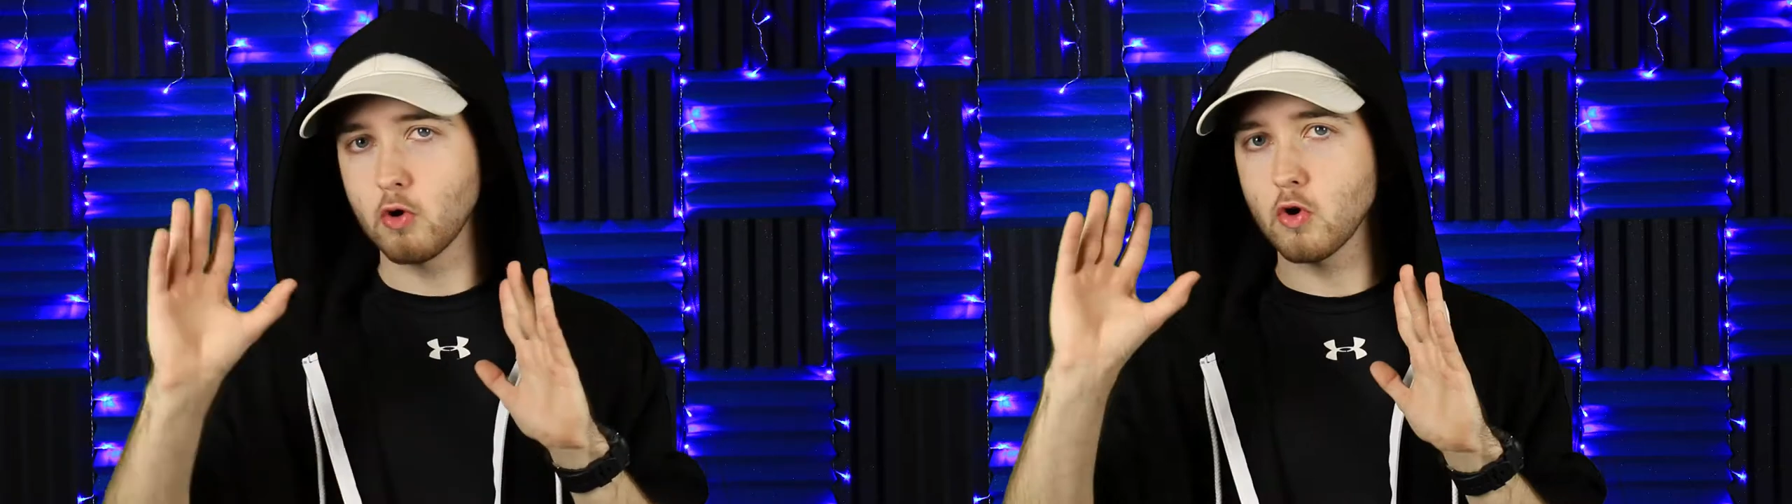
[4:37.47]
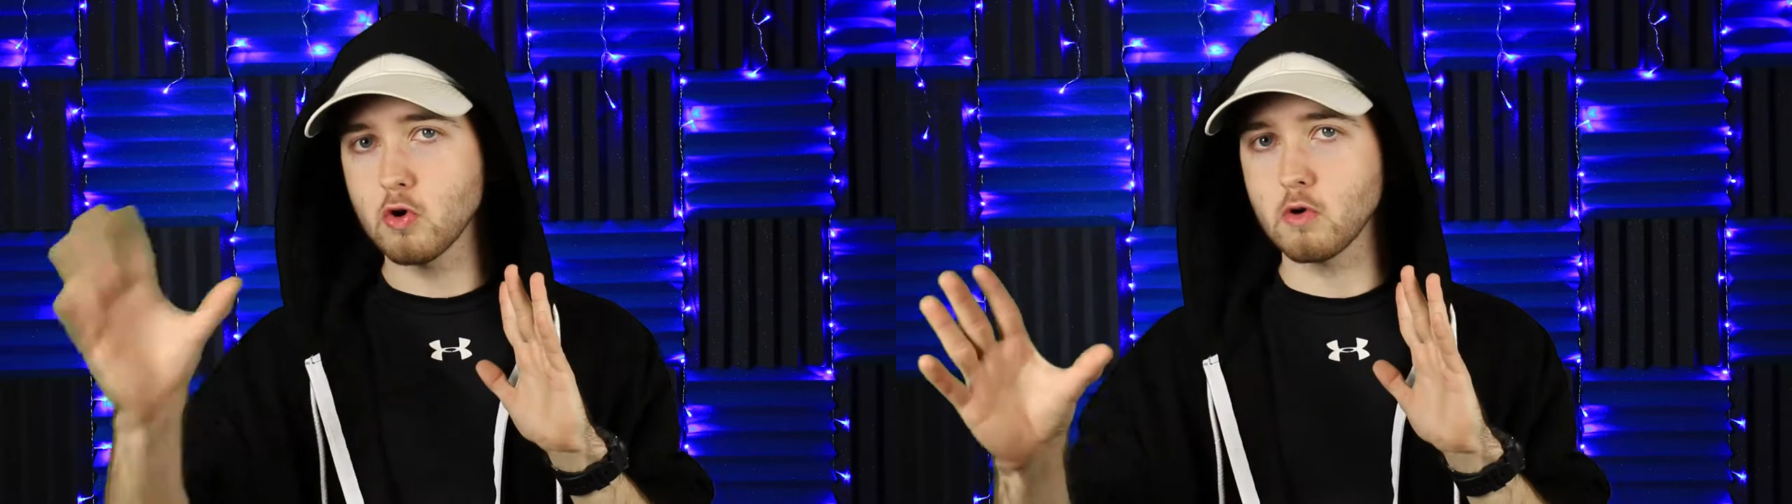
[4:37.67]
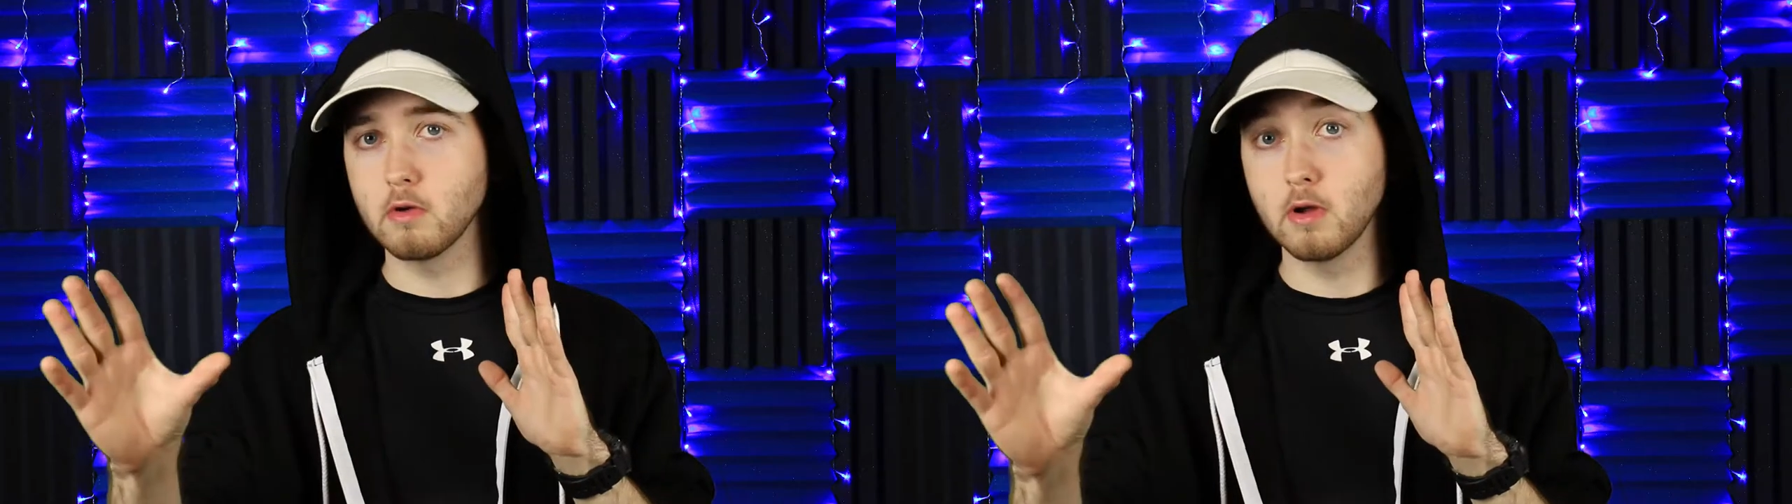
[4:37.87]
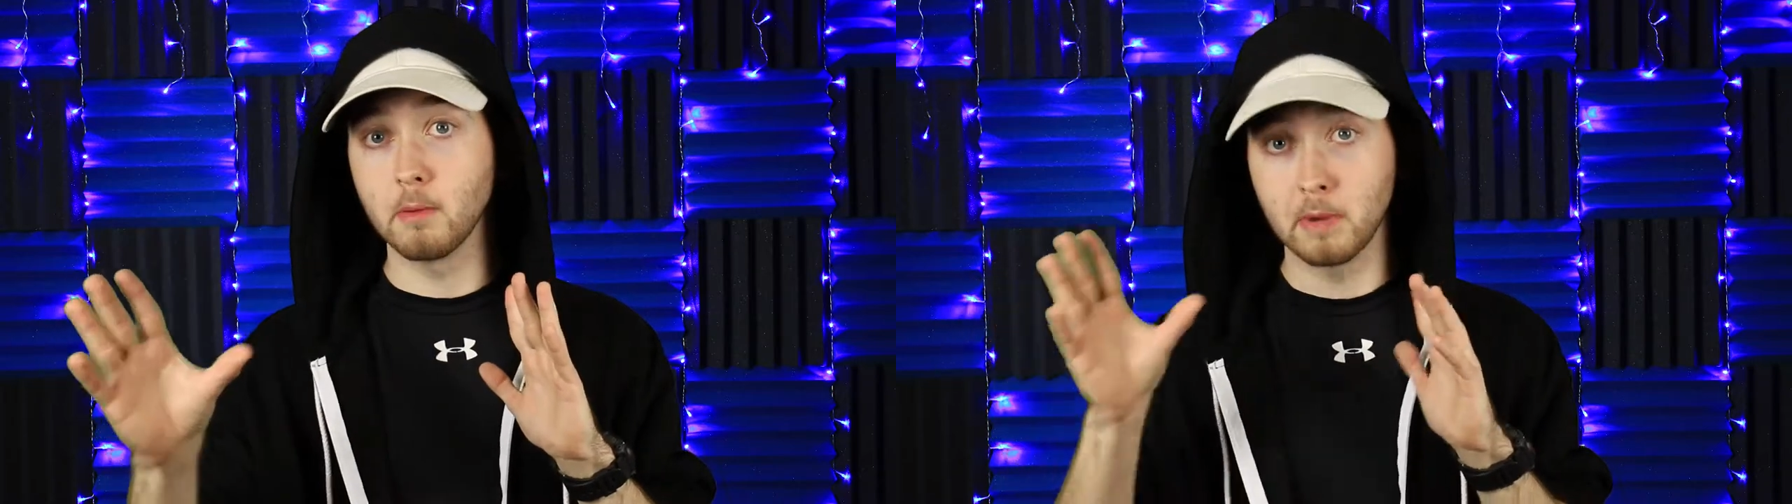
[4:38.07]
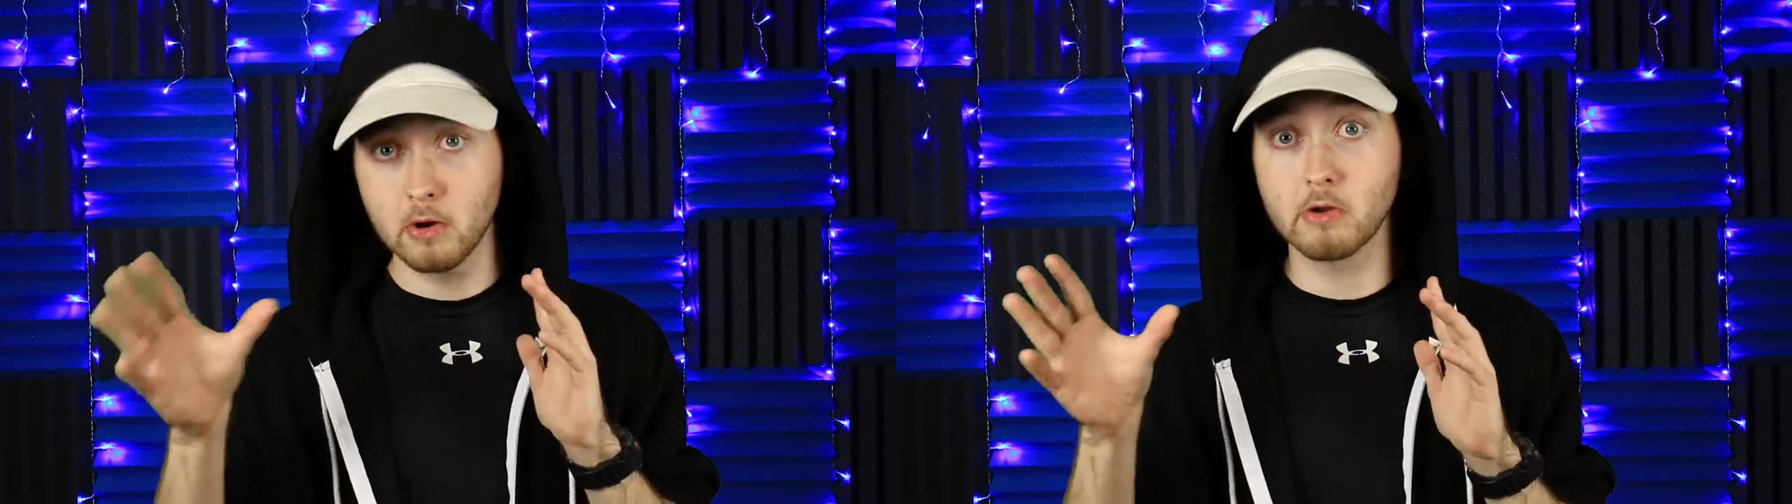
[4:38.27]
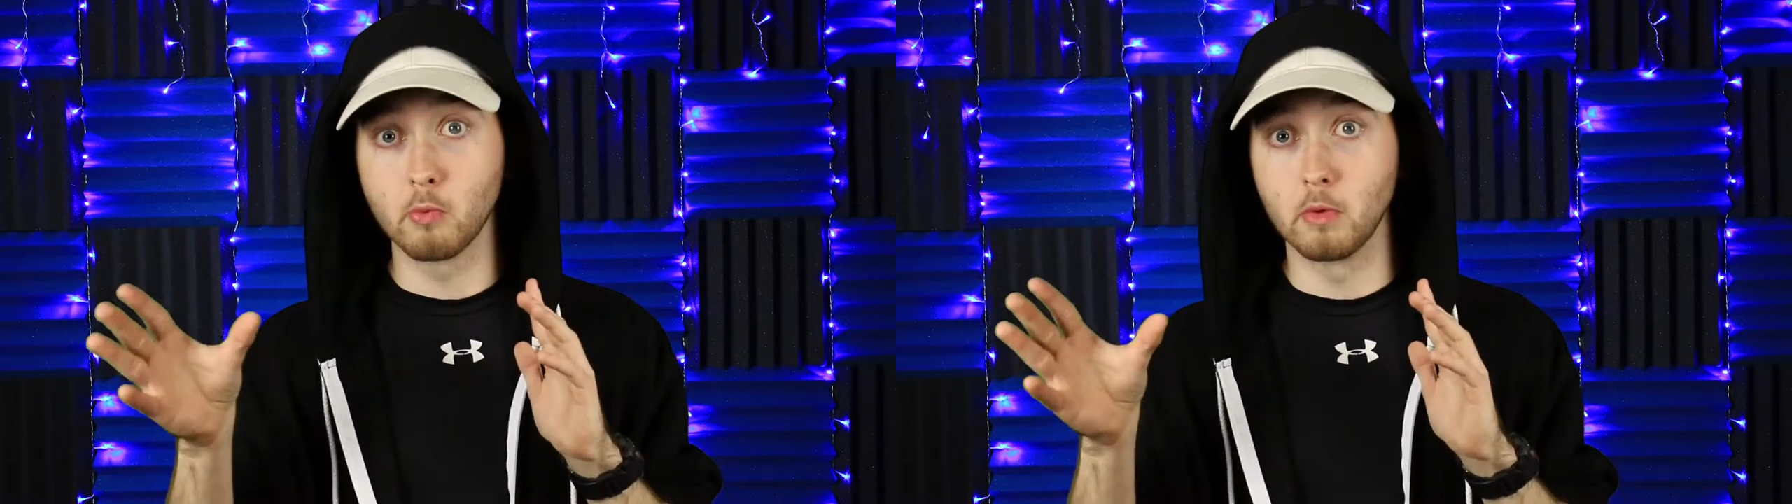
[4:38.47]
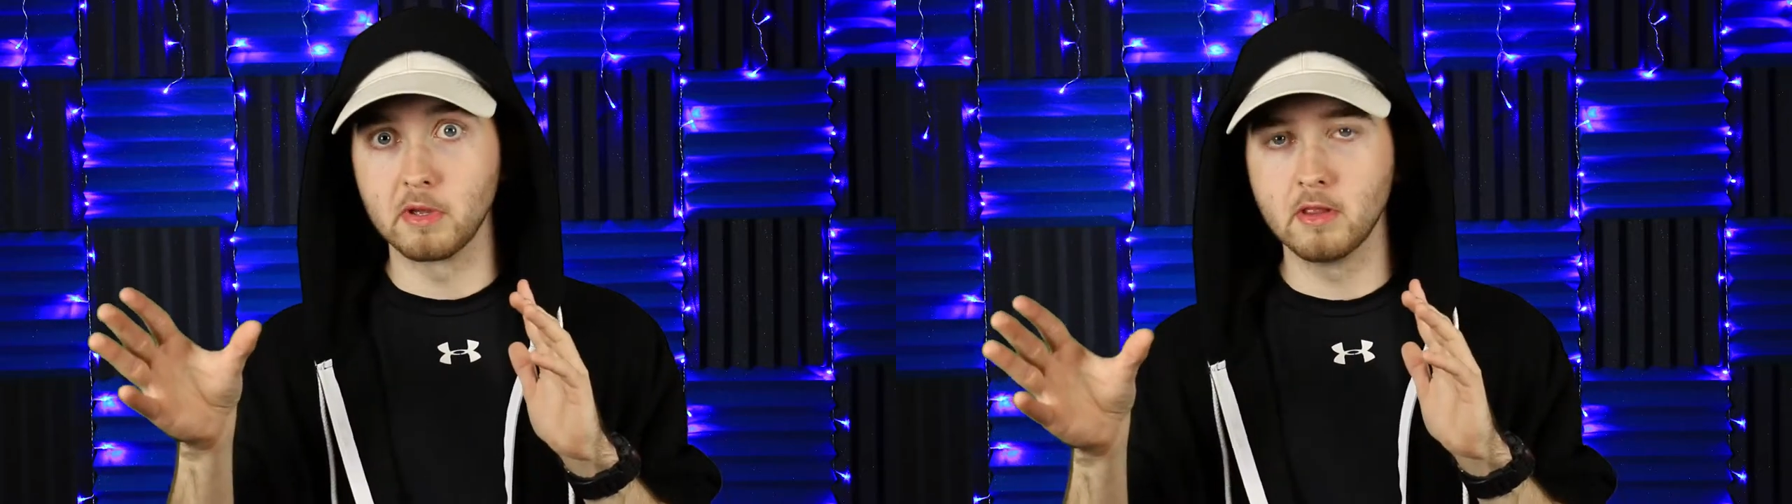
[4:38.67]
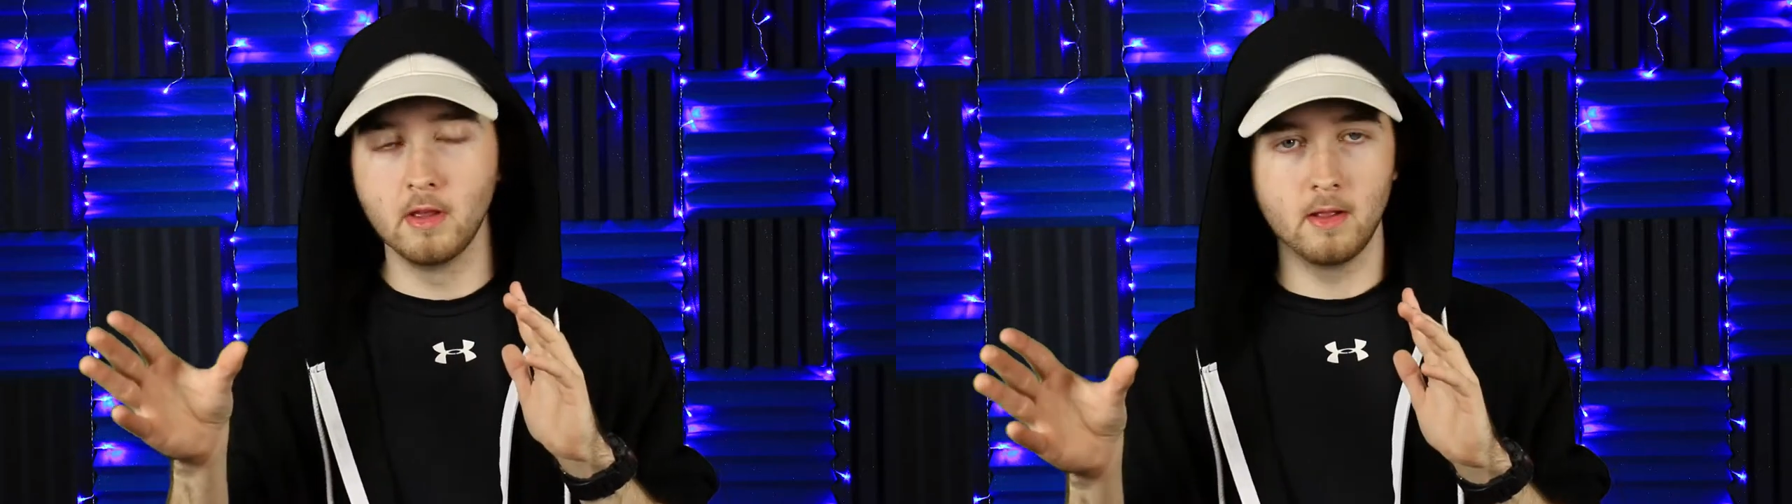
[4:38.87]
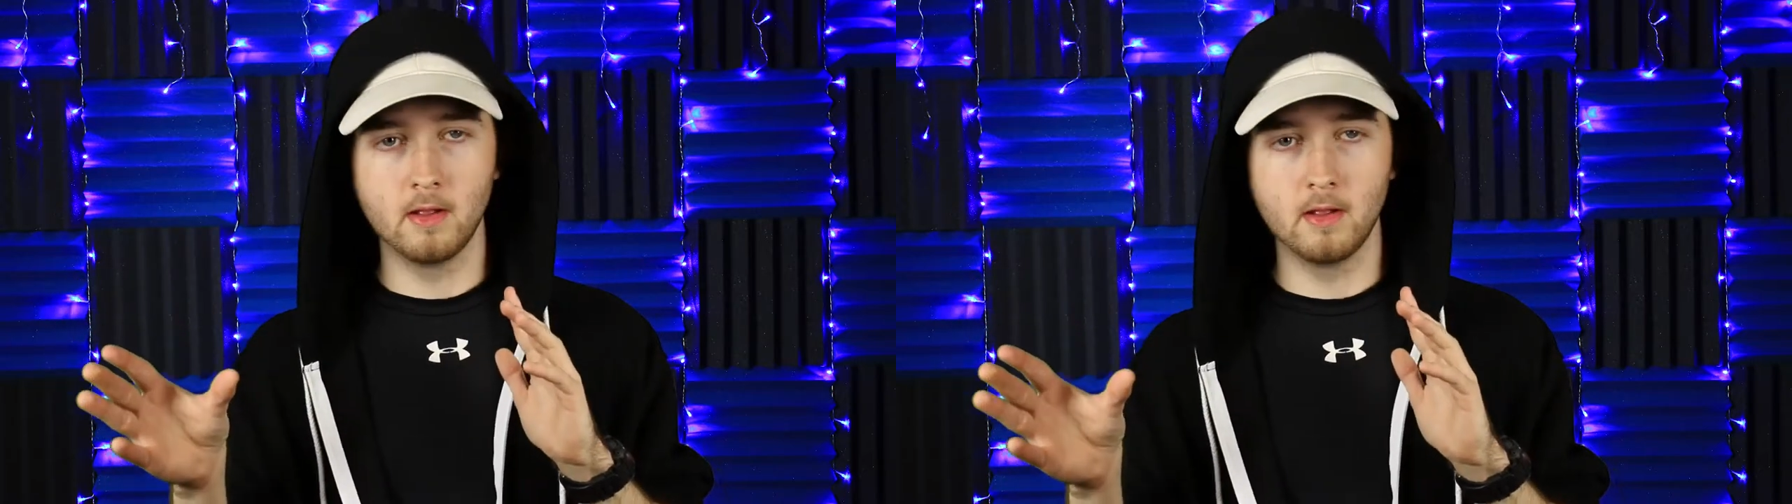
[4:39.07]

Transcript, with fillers: her, a married woman,